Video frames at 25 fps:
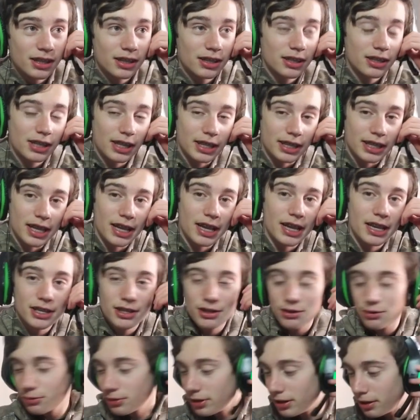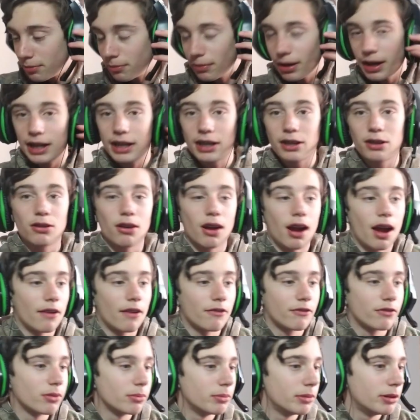say the history of
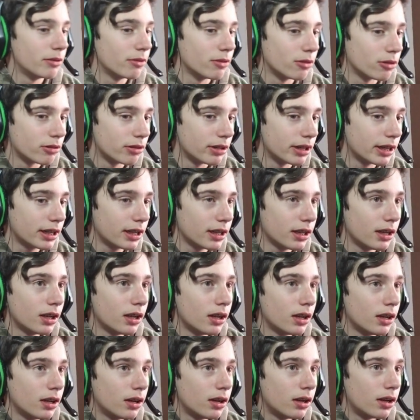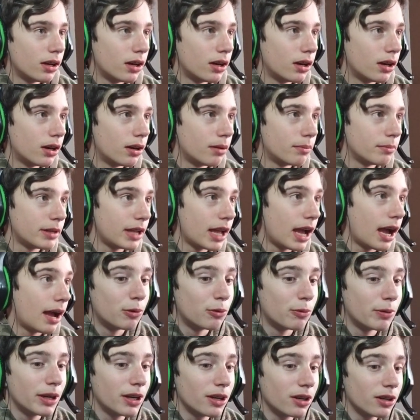Minecraft for me real quick. Yeah,
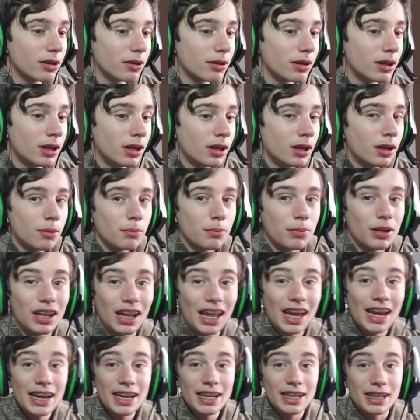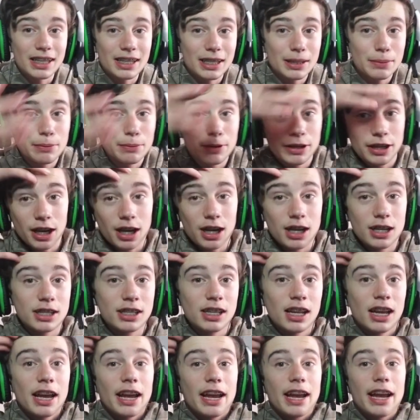we're playing this because
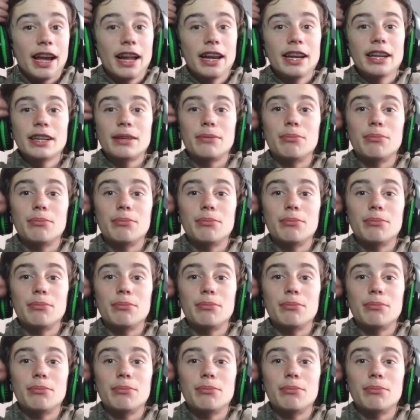it is